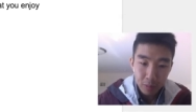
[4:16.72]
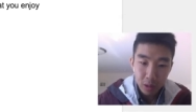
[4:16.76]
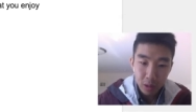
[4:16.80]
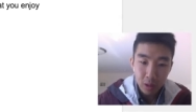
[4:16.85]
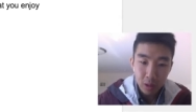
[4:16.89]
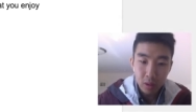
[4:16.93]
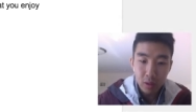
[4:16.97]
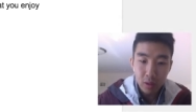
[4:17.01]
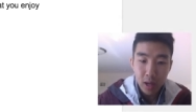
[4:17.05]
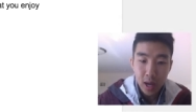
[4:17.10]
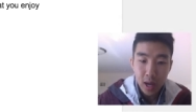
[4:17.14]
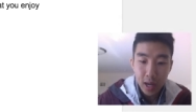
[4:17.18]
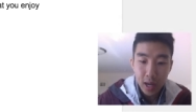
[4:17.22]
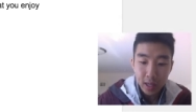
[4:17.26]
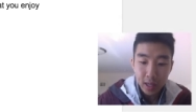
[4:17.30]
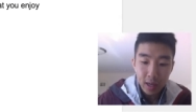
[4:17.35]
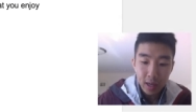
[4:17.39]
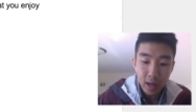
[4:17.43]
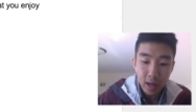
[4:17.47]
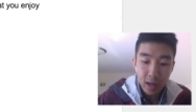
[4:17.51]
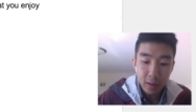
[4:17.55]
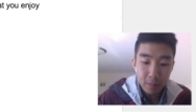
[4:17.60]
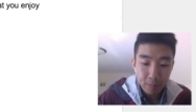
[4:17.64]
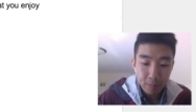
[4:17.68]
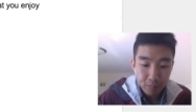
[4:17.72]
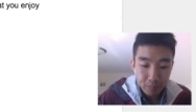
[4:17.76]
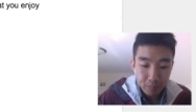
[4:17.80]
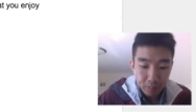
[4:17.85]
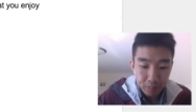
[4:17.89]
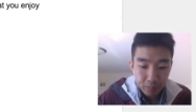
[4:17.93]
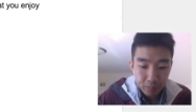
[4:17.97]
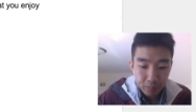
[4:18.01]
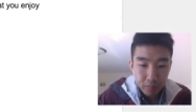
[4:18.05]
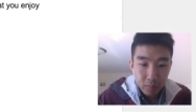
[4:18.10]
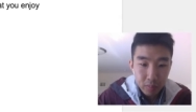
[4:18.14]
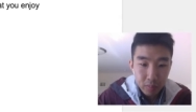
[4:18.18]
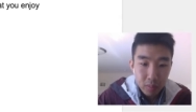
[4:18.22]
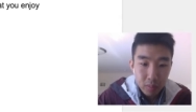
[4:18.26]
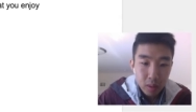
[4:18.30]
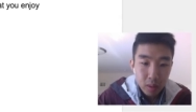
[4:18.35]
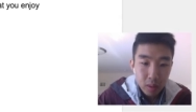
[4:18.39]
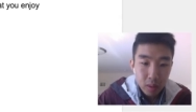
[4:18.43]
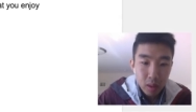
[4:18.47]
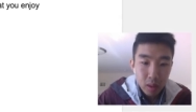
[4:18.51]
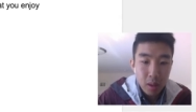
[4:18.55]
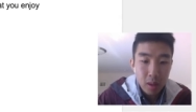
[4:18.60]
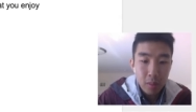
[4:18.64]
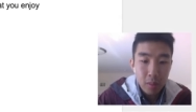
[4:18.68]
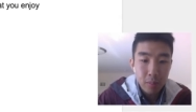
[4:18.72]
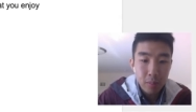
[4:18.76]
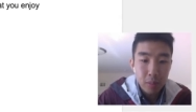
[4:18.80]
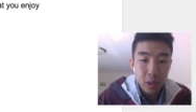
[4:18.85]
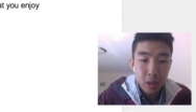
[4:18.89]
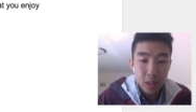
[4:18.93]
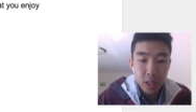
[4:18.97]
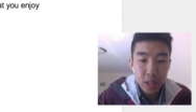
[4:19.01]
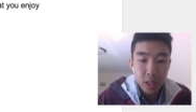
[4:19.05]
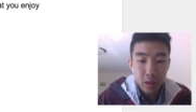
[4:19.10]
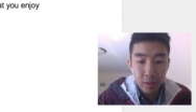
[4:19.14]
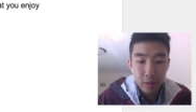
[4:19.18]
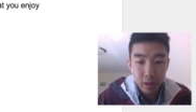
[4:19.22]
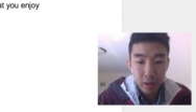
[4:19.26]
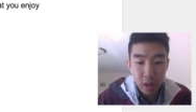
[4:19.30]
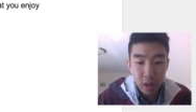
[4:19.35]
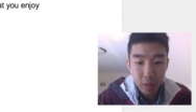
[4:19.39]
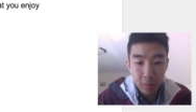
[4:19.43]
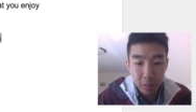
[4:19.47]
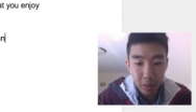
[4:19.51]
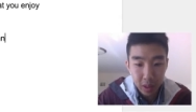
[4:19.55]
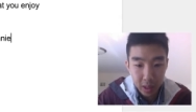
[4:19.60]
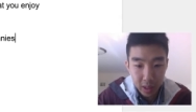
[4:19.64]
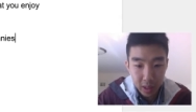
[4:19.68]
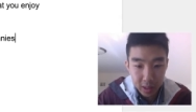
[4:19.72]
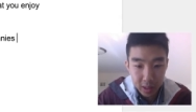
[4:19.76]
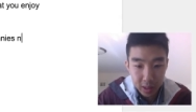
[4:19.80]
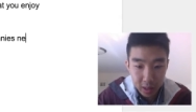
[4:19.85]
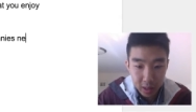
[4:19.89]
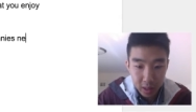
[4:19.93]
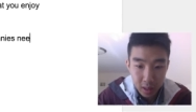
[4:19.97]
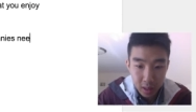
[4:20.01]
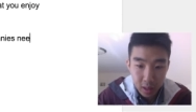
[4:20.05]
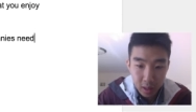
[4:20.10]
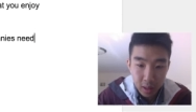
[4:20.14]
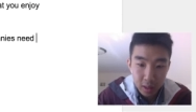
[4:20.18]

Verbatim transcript: you know, 99% of companies